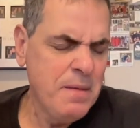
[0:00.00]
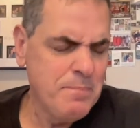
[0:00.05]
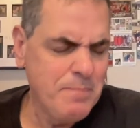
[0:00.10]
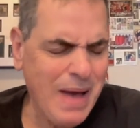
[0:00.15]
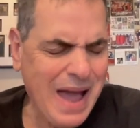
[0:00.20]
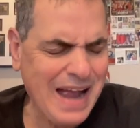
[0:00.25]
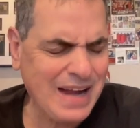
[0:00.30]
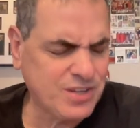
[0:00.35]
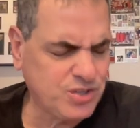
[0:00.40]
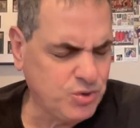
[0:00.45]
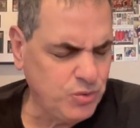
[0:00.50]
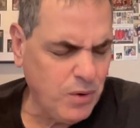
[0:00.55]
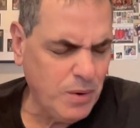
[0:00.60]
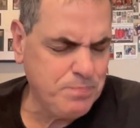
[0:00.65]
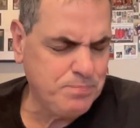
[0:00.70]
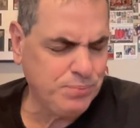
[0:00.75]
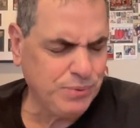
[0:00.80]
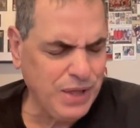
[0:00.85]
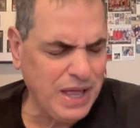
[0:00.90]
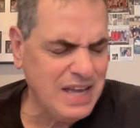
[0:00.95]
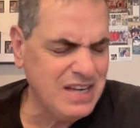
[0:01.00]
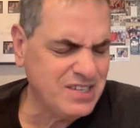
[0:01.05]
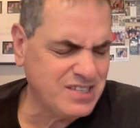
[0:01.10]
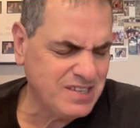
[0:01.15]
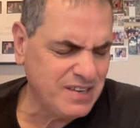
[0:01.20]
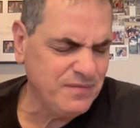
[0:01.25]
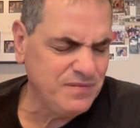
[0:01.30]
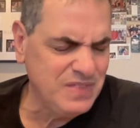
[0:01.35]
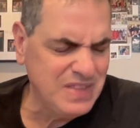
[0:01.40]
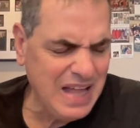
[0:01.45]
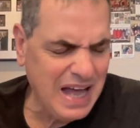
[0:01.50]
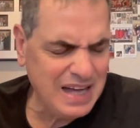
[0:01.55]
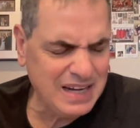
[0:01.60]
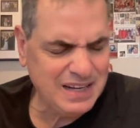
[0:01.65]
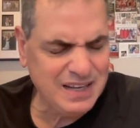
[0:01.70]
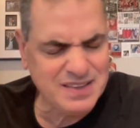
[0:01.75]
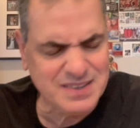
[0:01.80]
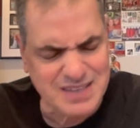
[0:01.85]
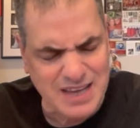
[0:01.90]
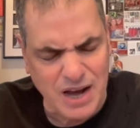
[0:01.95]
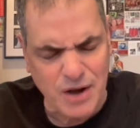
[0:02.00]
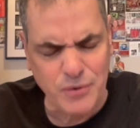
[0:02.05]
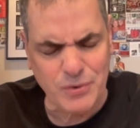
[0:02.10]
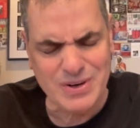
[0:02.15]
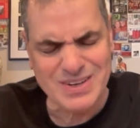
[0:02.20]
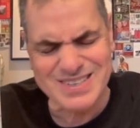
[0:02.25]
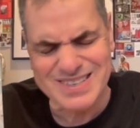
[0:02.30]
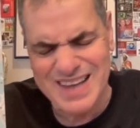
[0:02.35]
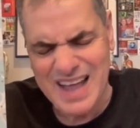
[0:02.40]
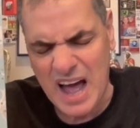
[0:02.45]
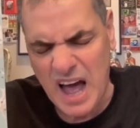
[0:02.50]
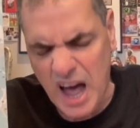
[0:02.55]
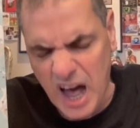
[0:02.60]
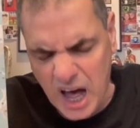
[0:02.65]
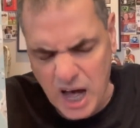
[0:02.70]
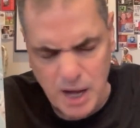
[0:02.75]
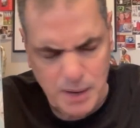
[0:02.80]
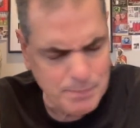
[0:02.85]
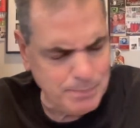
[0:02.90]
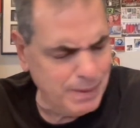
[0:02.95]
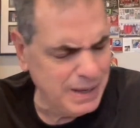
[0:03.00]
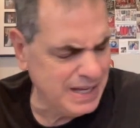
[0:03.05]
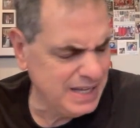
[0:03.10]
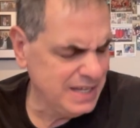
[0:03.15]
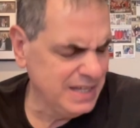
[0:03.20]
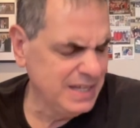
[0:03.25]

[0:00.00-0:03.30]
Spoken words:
back to a place of not a terrorist hub,